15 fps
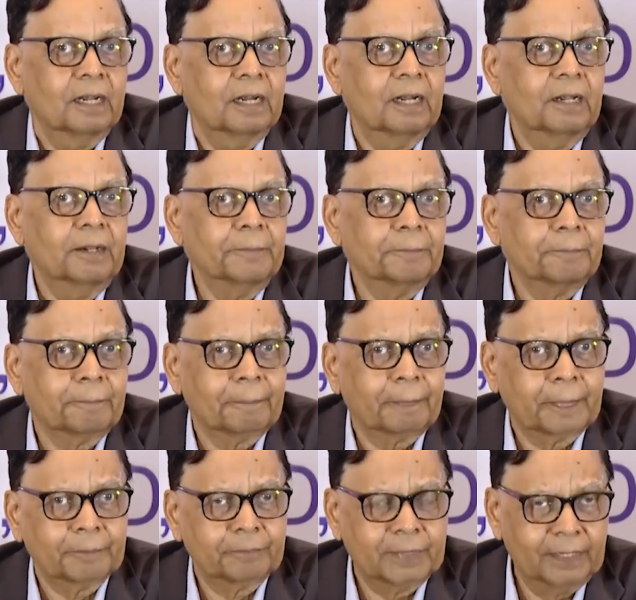
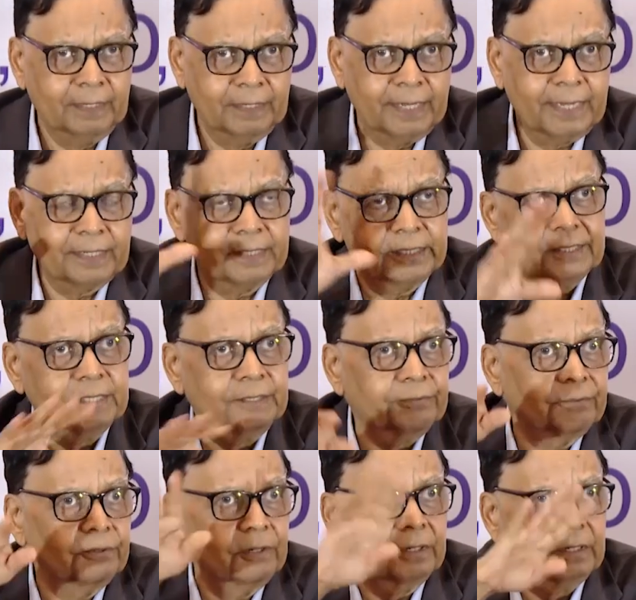That is the
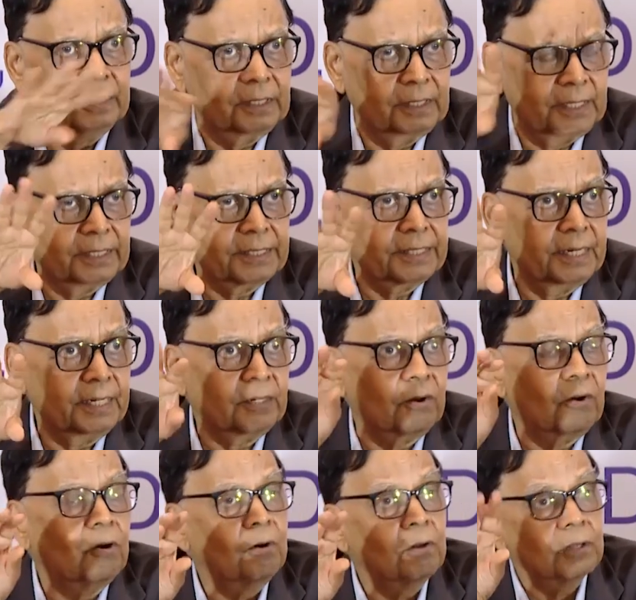full extent.
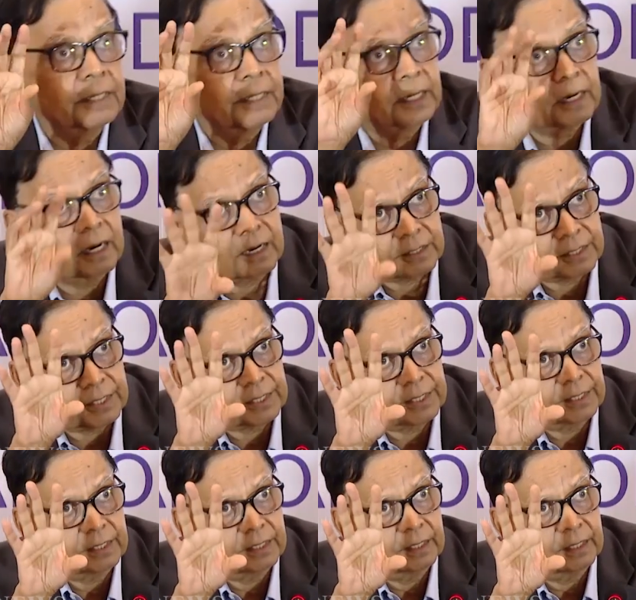All the grants